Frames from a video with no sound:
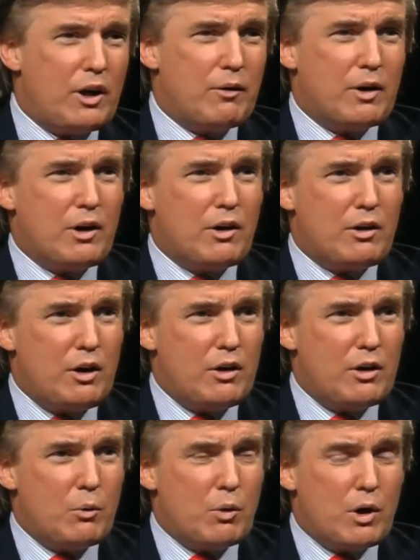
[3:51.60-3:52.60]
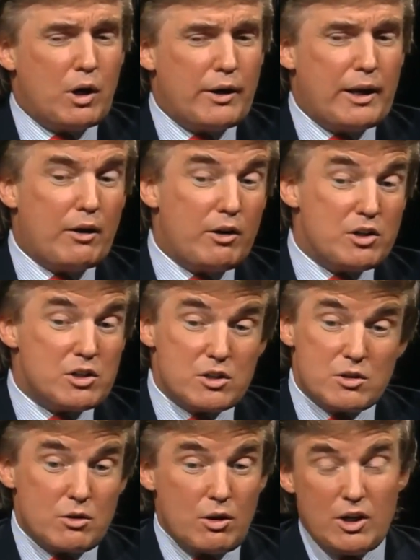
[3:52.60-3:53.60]
came out, he did well, and now
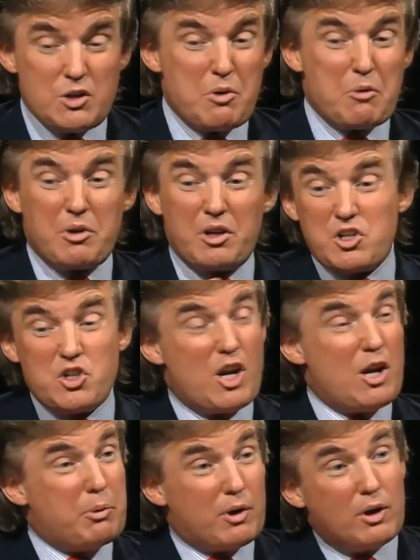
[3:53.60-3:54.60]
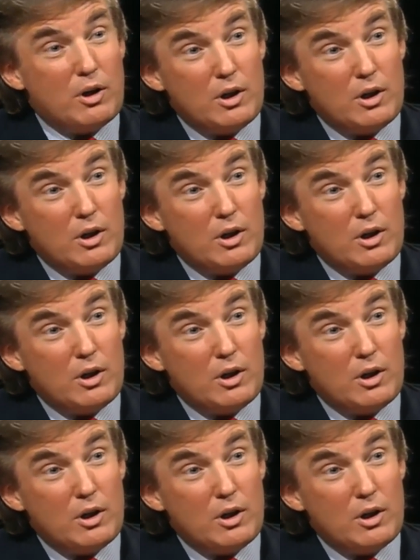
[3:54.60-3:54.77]
he's my biggest champion.